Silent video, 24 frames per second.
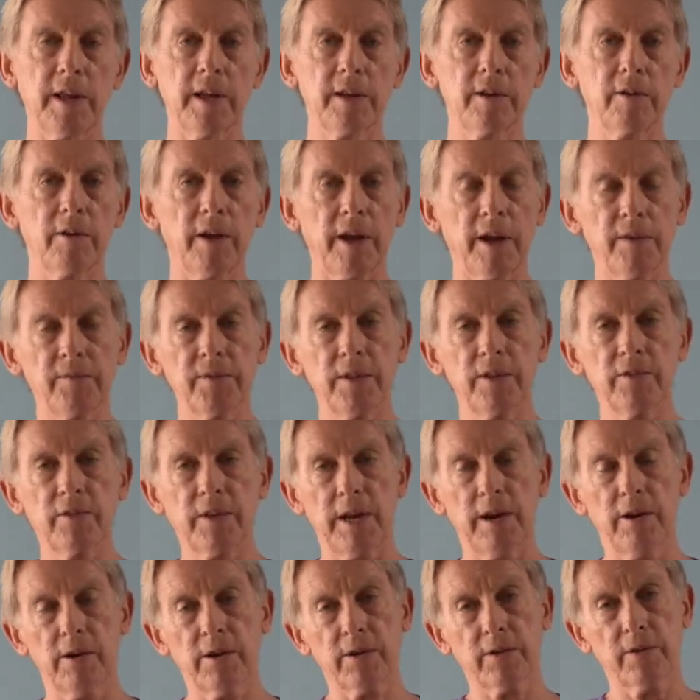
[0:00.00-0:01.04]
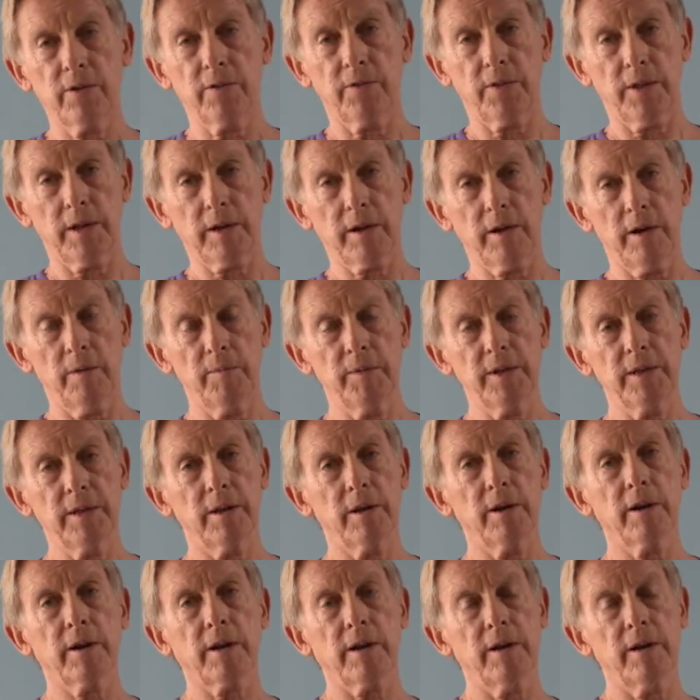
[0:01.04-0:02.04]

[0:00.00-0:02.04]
And you have these characters that come in that are